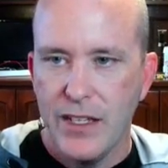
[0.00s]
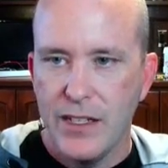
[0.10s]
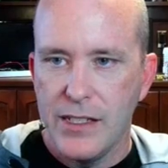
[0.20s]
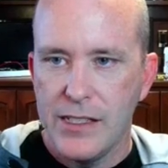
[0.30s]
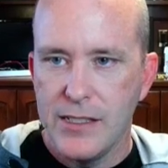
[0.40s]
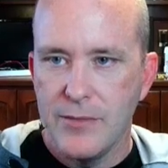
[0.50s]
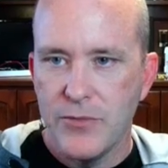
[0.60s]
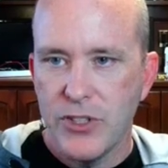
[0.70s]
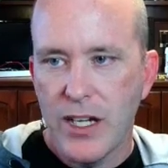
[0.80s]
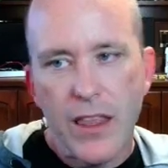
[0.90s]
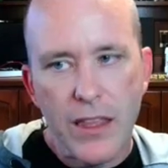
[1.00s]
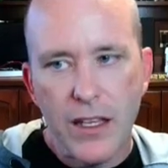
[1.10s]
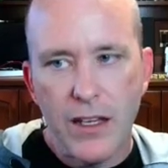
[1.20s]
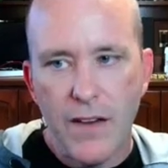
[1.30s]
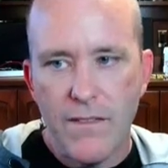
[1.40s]
Trying to
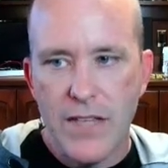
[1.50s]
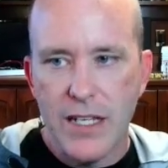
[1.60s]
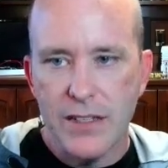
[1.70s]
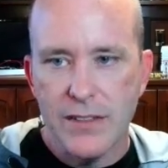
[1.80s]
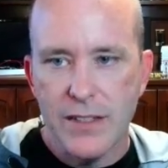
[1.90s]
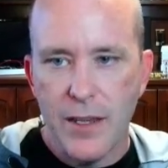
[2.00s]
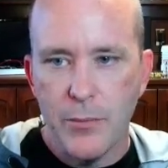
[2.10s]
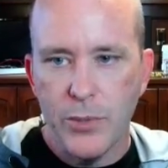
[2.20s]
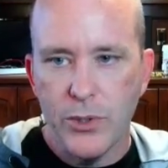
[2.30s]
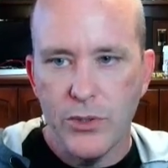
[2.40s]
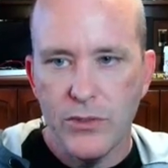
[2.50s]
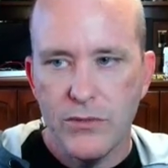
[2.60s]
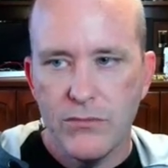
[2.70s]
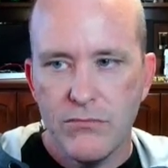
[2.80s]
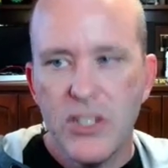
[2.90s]
think of an example.
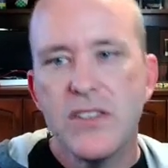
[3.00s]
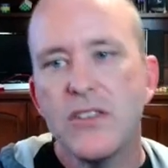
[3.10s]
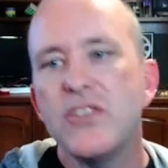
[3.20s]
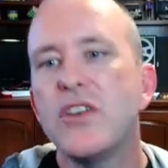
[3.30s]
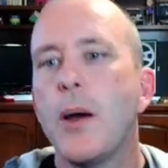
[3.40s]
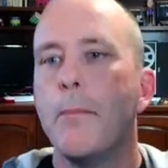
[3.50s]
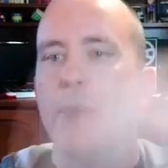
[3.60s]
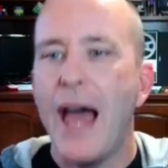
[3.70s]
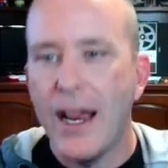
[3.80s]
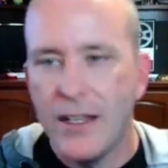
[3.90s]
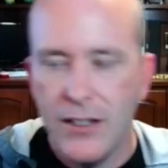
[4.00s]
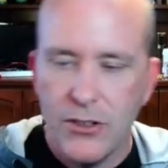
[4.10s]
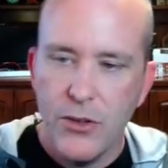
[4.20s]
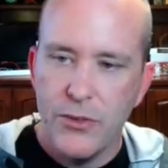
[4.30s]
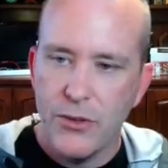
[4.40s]
Let's come back.
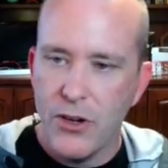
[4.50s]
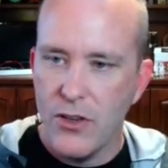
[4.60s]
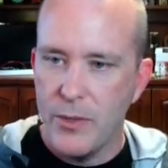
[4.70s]
I'll go through all the